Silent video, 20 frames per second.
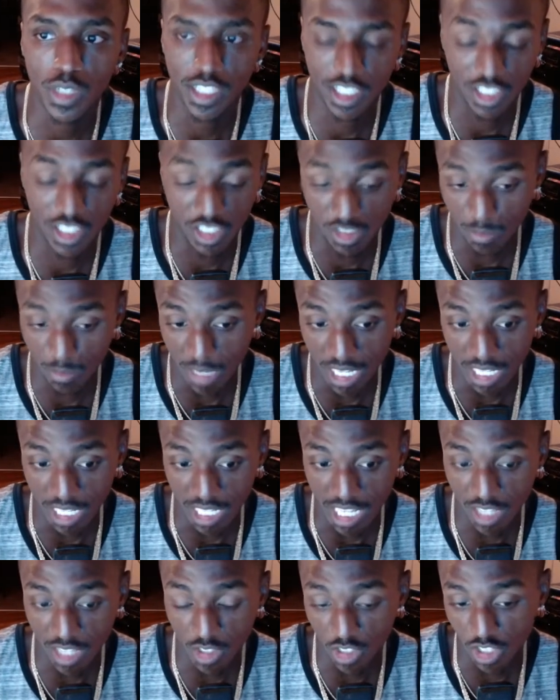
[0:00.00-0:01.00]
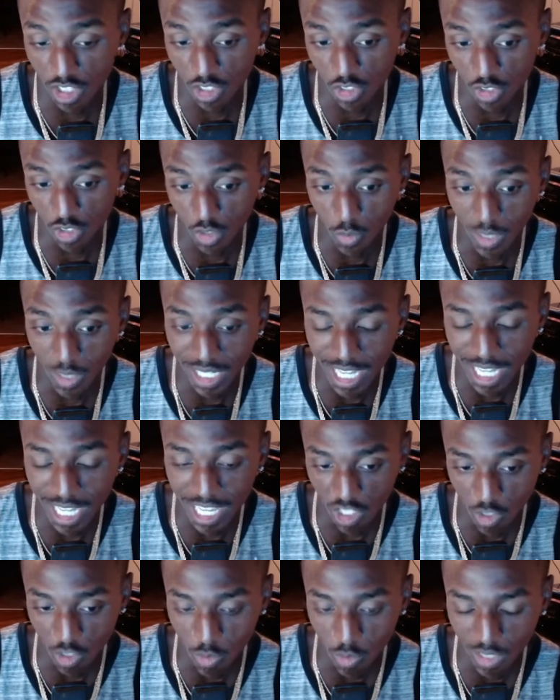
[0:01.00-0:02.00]
It could just mean either you're doing that,
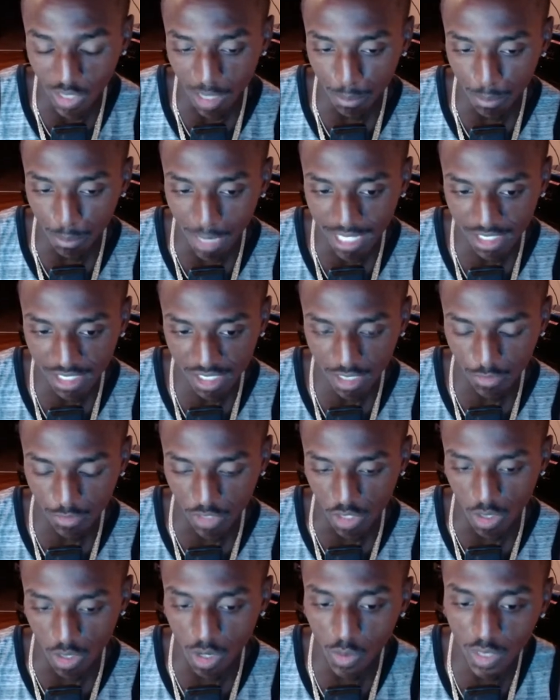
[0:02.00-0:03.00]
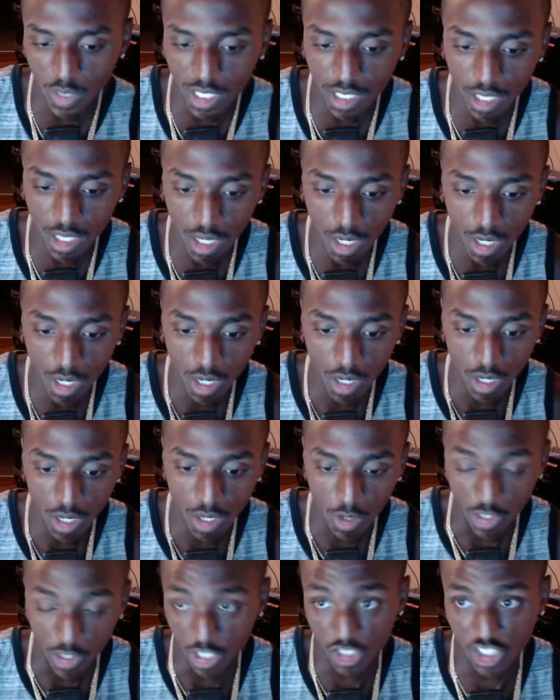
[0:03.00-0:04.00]
you're going out and buying stuff and you own it,
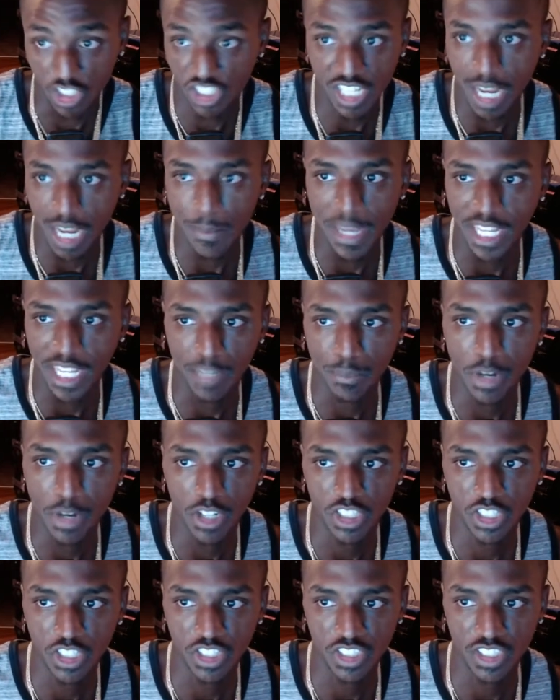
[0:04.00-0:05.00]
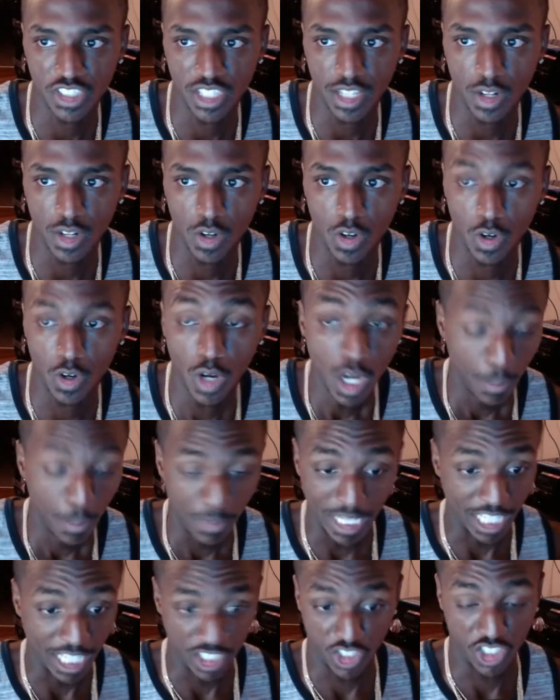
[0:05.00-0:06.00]
or you're just not making purchases at all. But
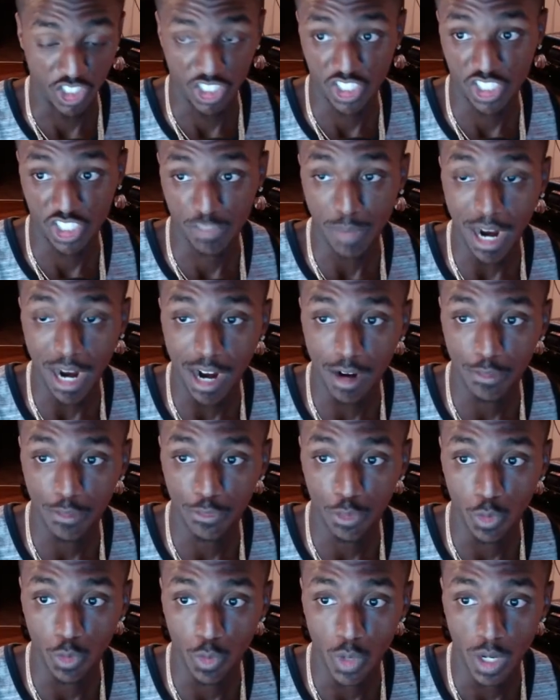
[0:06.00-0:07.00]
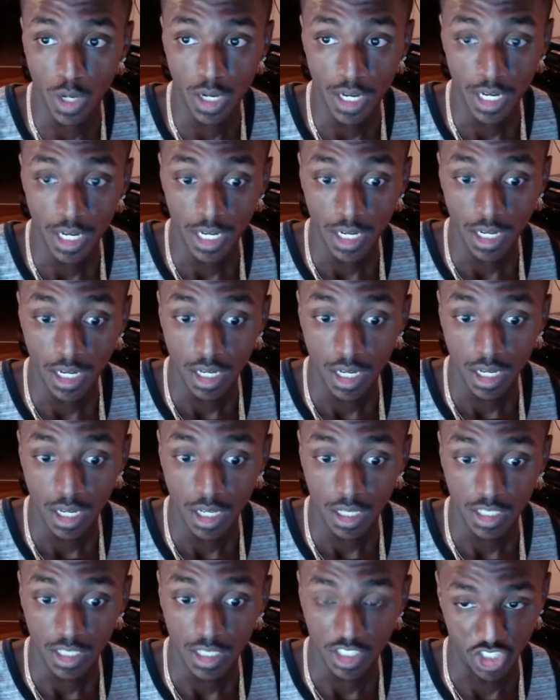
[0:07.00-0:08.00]
that's just as powerful
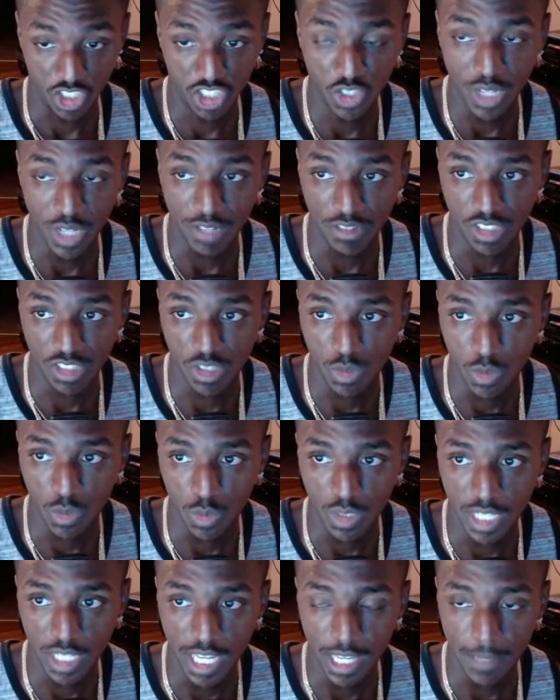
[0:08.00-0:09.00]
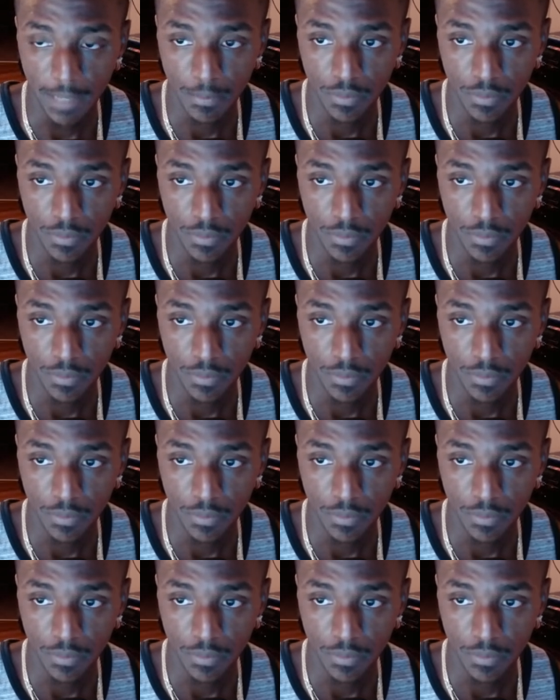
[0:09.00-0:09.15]
because you still have zero debt.